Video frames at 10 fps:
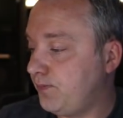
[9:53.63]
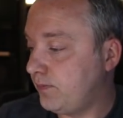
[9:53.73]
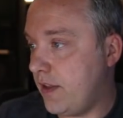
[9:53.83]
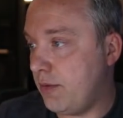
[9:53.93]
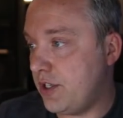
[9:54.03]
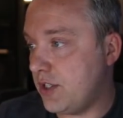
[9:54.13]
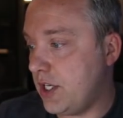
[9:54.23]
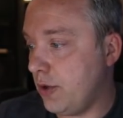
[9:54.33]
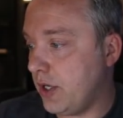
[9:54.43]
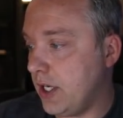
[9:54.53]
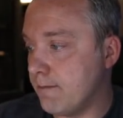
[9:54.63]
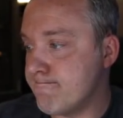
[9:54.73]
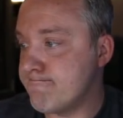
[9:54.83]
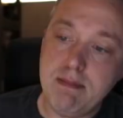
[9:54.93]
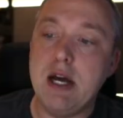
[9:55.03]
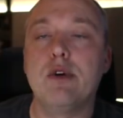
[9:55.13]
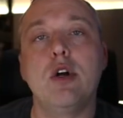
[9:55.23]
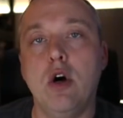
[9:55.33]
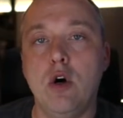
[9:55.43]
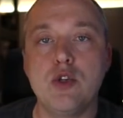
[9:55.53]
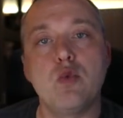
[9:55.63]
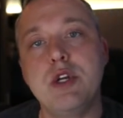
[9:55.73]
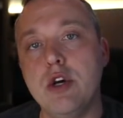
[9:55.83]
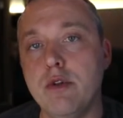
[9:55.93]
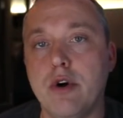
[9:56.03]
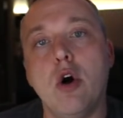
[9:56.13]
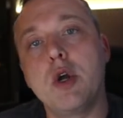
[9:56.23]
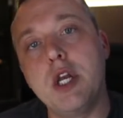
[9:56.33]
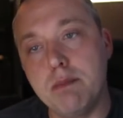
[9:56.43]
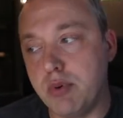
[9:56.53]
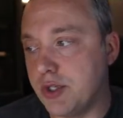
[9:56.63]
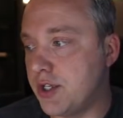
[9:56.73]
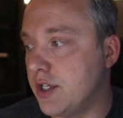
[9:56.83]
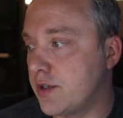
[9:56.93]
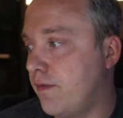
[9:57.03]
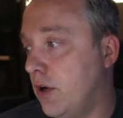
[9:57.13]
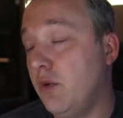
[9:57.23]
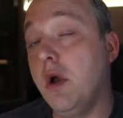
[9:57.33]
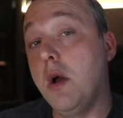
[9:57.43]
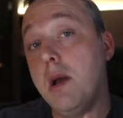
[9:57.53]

And then we just hit OK. The inbound calls, we know they're all getting pushed to this phone.